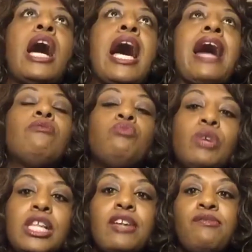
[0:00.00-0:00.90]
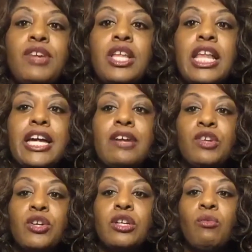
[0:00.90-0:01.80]
I really feel like if
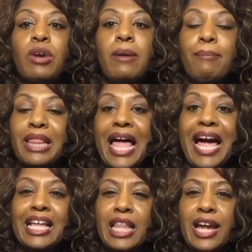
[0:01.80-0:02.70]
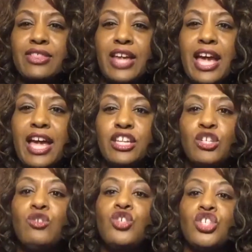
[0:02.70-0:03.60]
you're going to wear black like that,
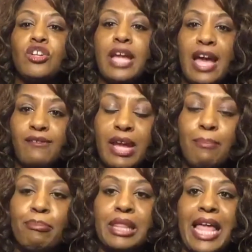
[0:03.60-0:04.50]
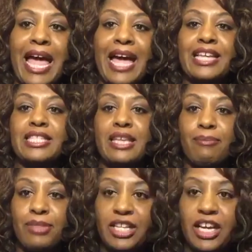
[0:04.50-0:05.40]
you should have a black
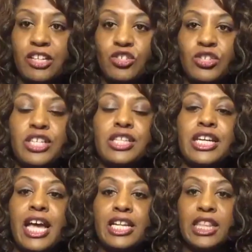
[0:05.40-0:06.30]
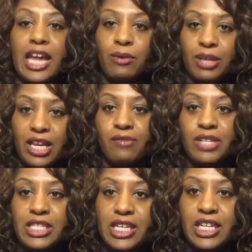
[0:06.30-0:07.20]
something underneath it, kind of like what
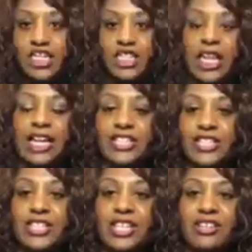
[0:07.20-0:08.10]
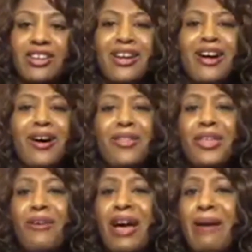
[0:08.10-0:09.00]
Eva did at tonight's dinner.
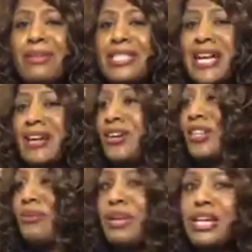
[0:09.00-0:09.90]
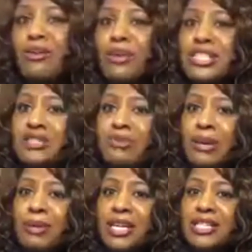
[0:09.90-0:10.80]
Although I was like, girl, are we going
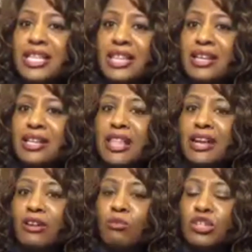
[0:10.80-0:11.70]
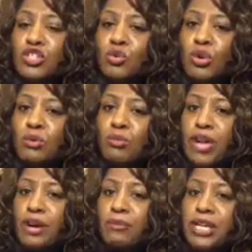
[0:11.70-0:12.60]
swimming? Because that looked like a resort wear.